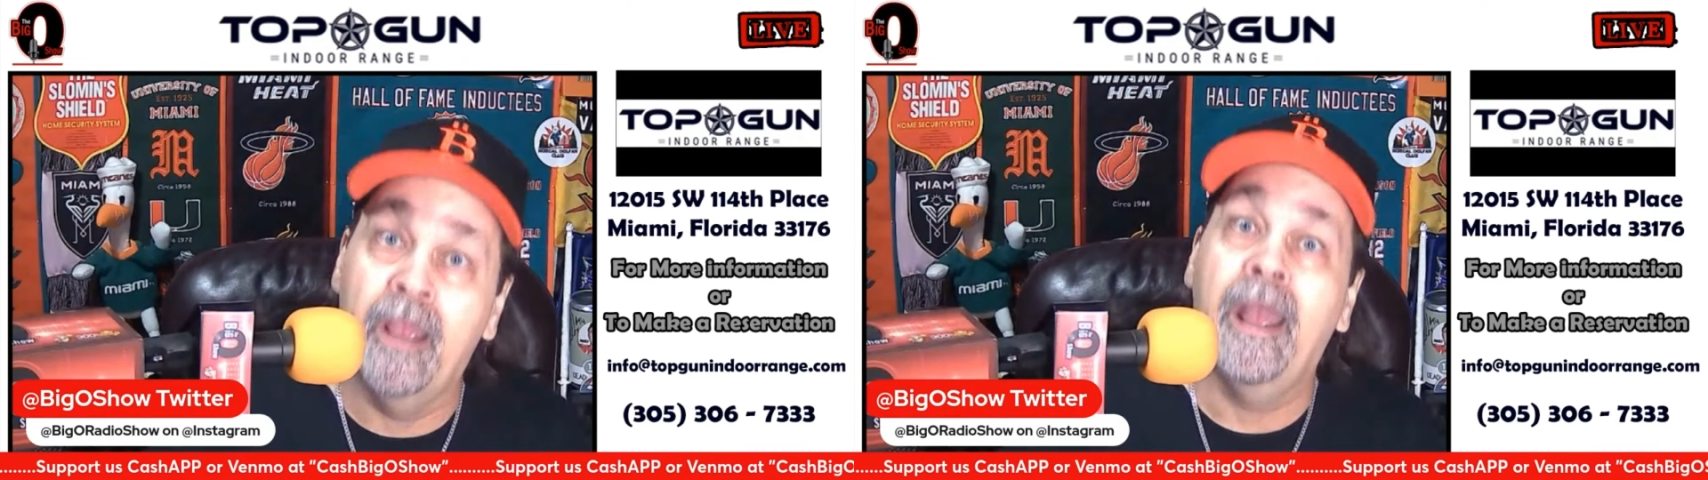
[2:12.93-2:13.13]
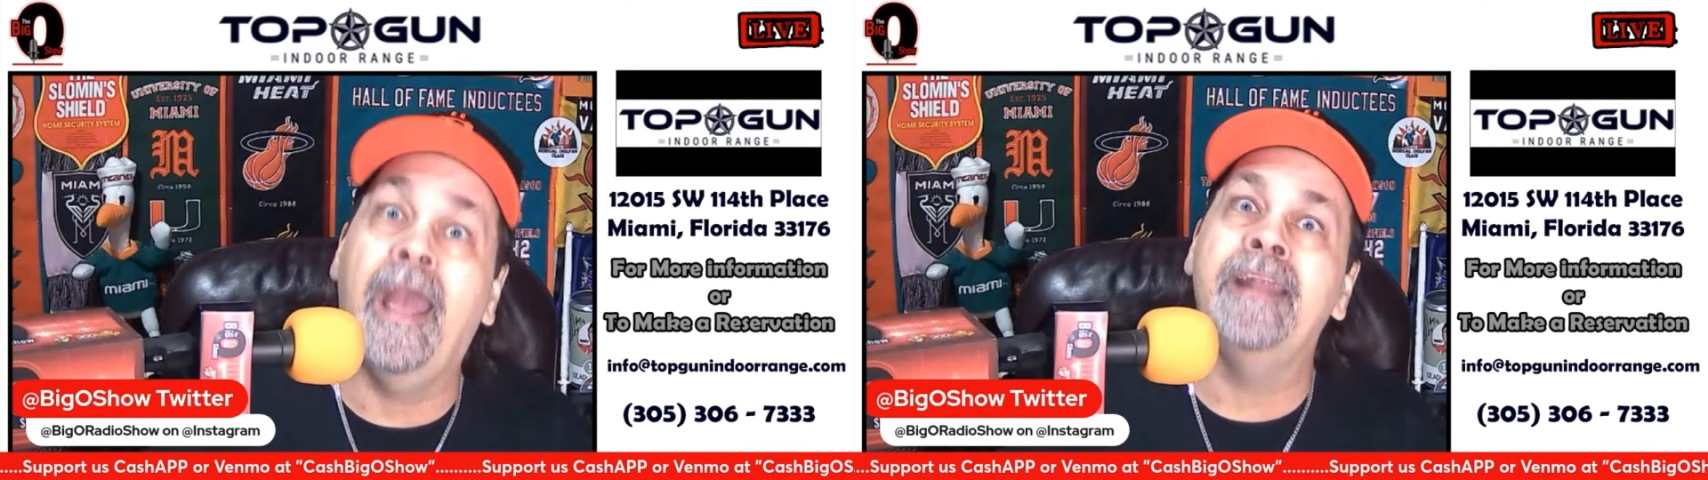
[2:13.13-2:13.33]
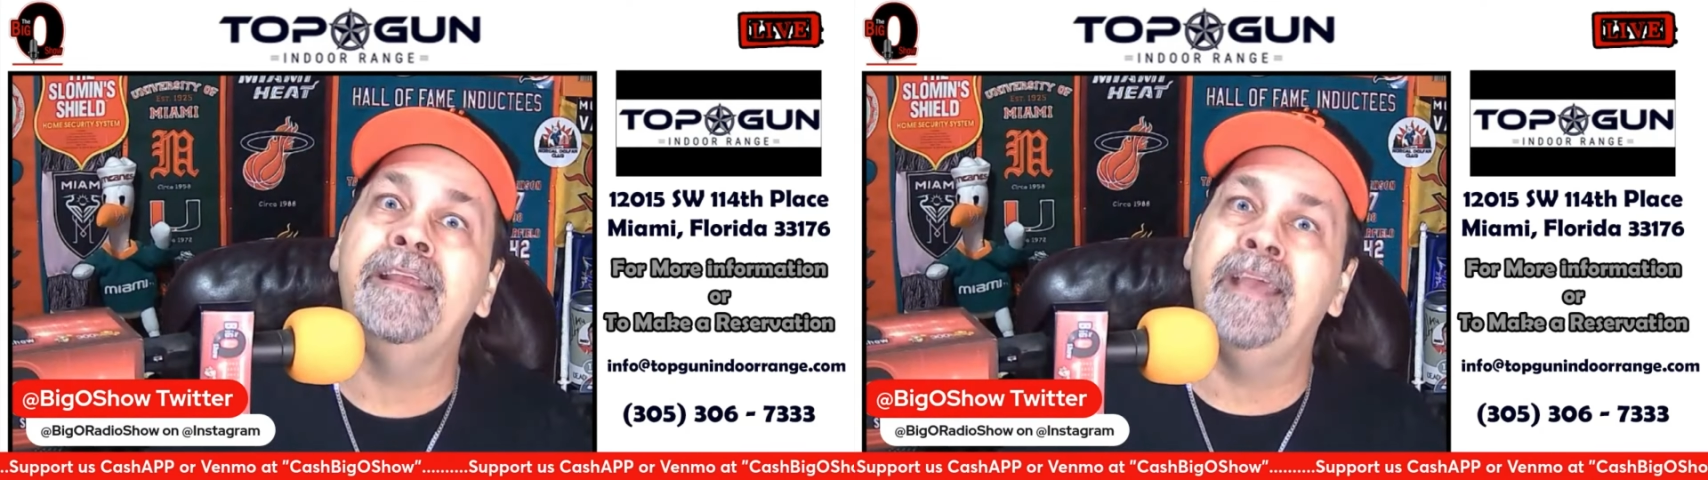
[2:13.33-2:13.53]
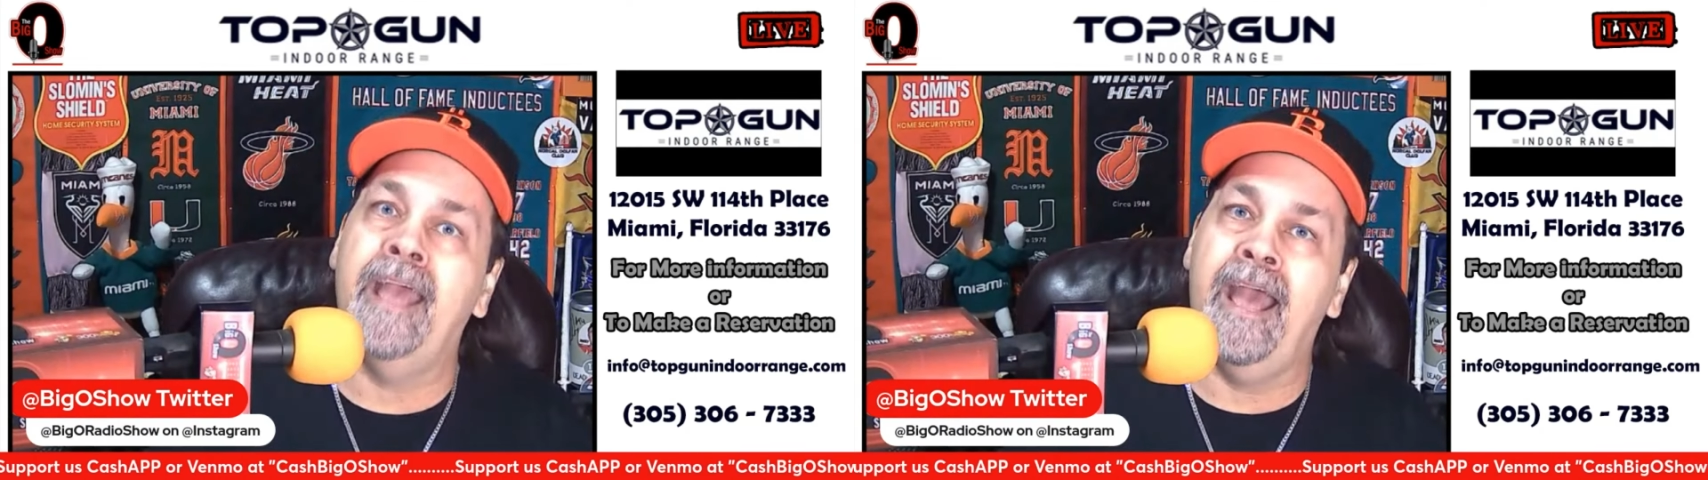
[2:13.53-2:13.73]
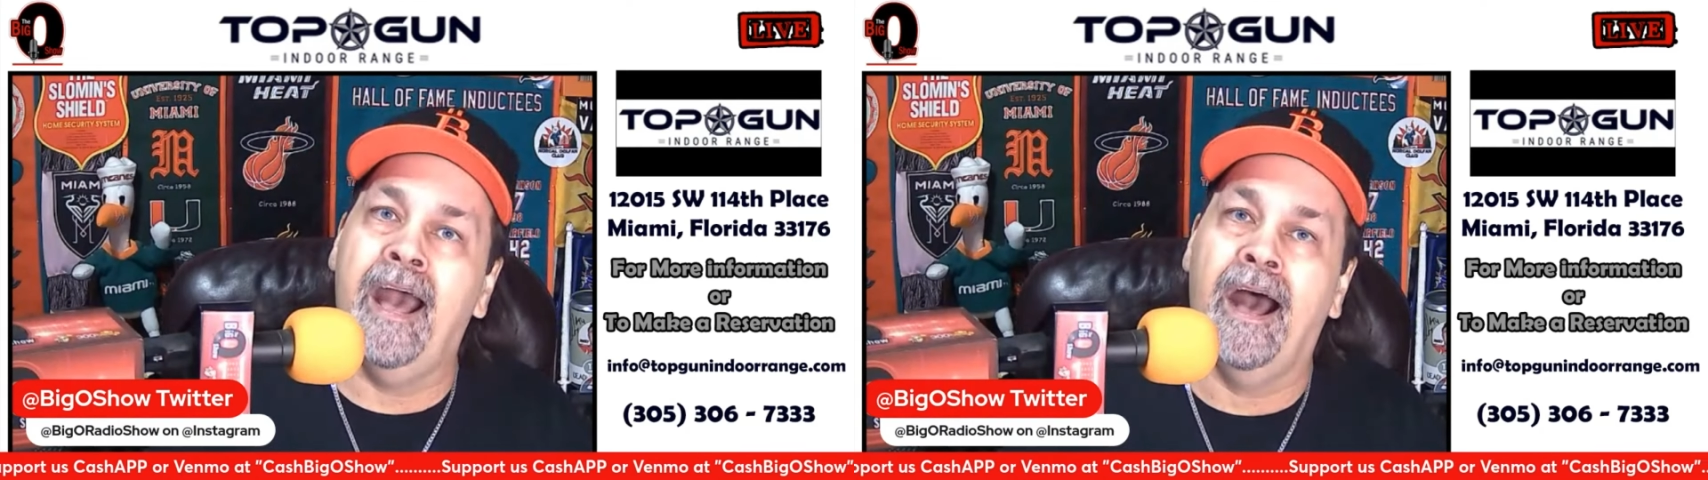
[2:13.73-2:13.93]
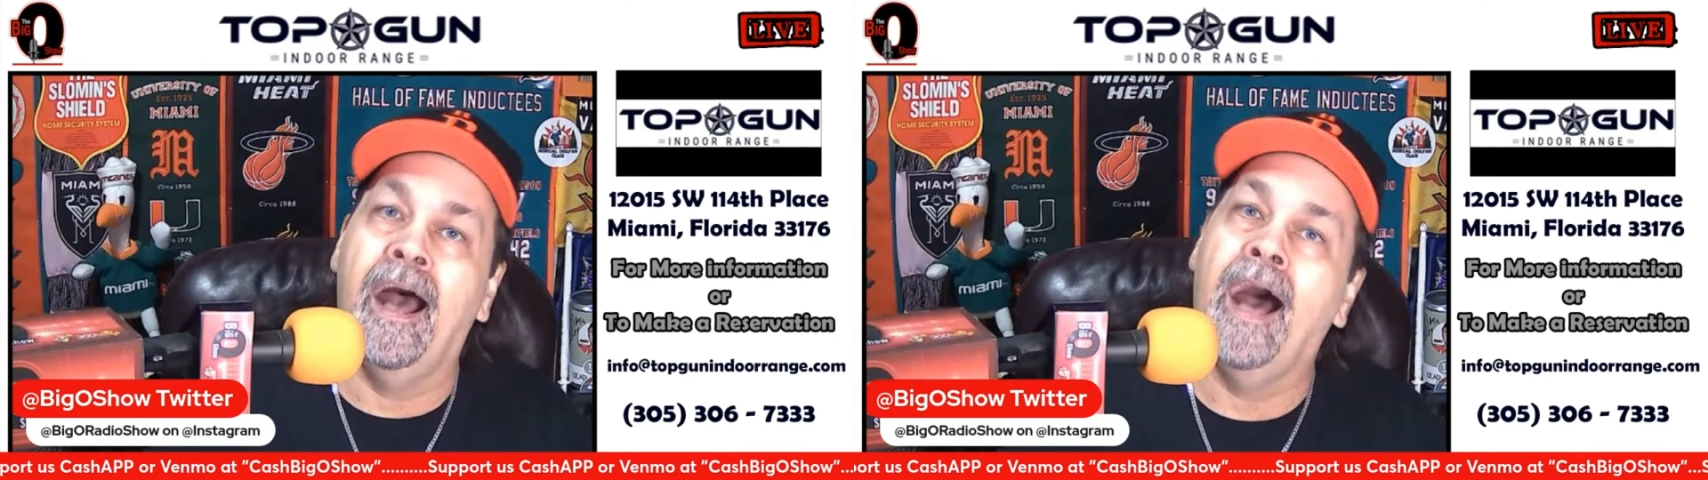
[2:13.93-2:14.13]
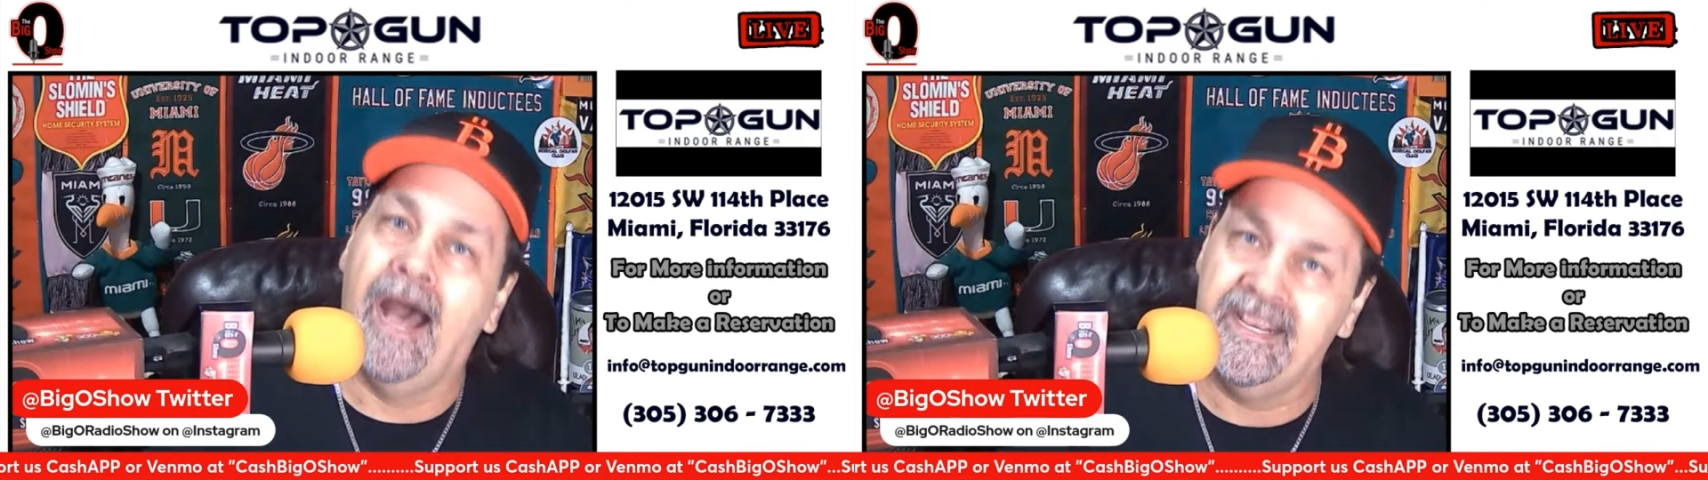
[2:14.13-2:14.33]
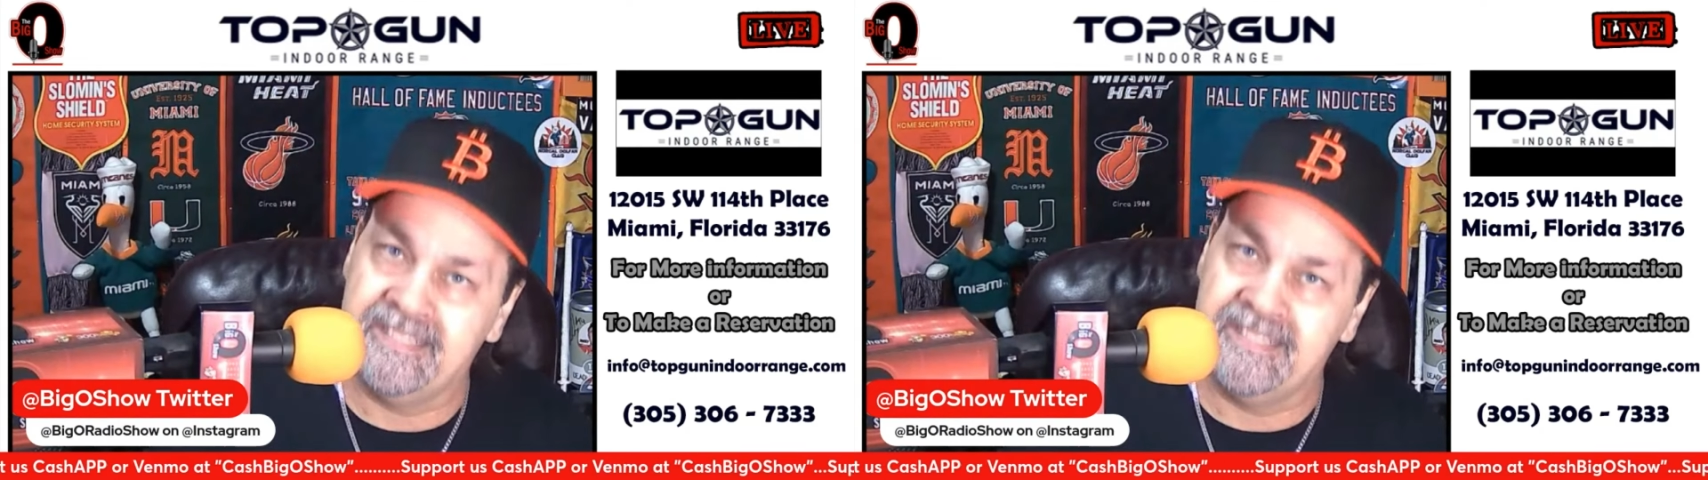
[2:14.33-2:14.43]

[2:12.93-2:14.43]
And yeah, I